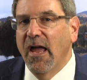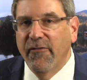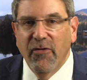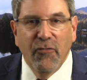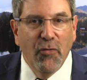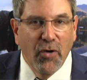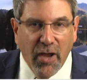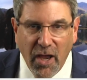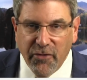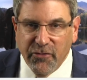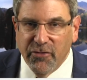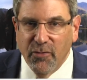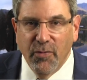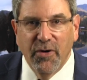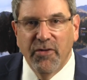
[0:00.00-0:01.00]
every
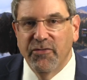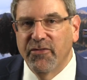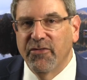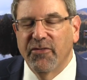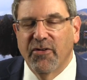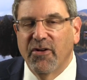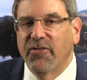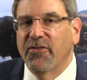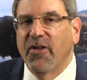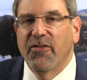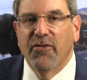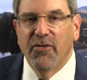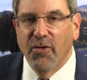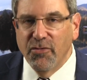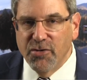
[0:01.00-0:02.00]
vocational witness is going to say
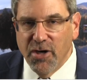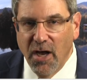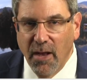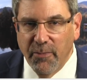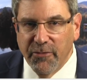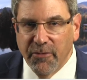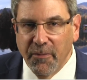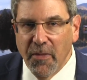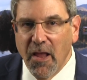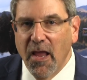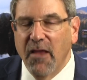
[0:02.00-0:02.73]
there are no jobs.